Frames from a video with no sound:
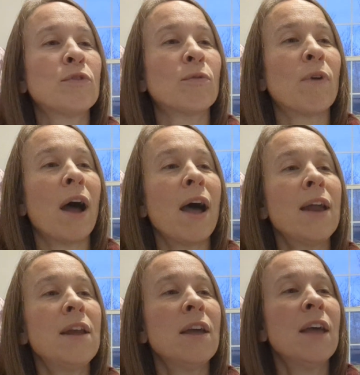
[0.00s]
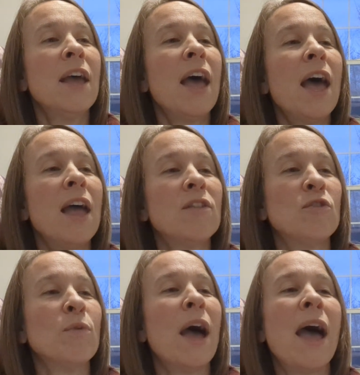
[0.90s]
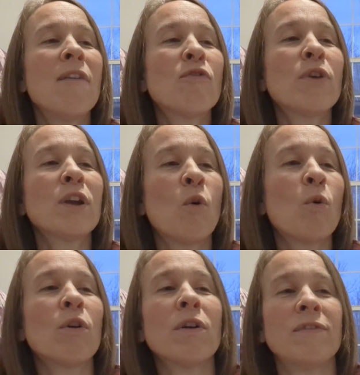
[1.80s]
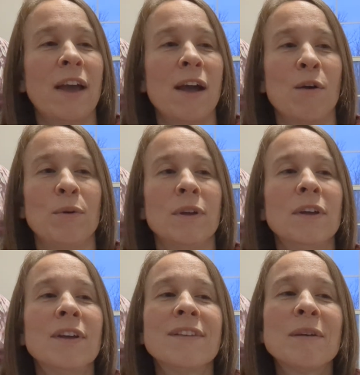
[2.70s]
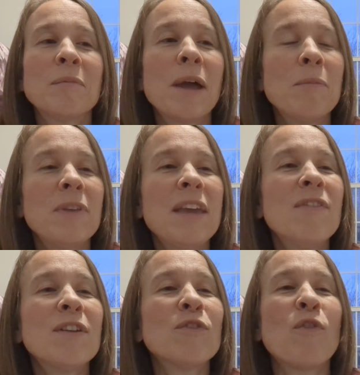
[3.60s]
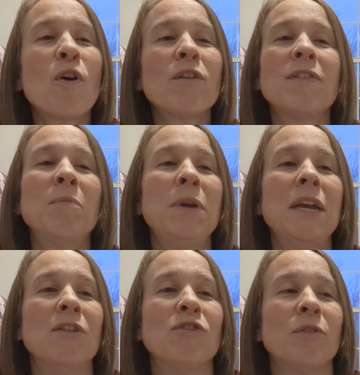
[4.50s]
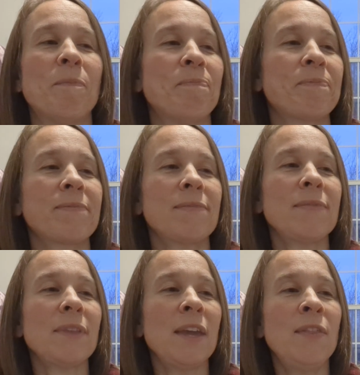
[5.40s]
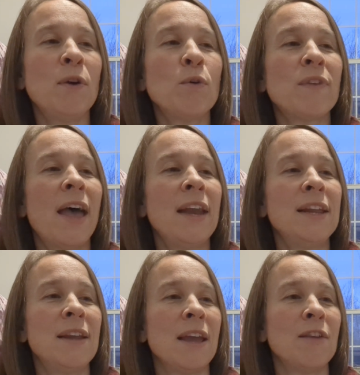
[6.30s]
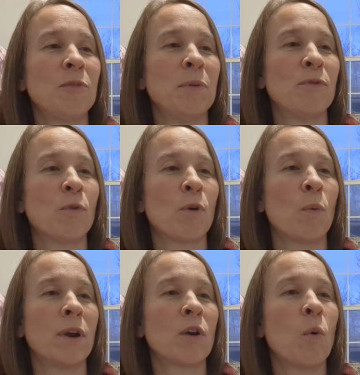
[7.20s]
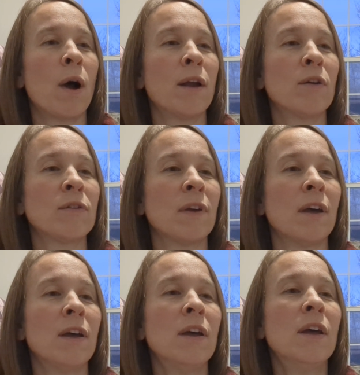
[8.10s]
to ride to every corner of town, sometimes even as far as the beach. In those heady days before one acquires a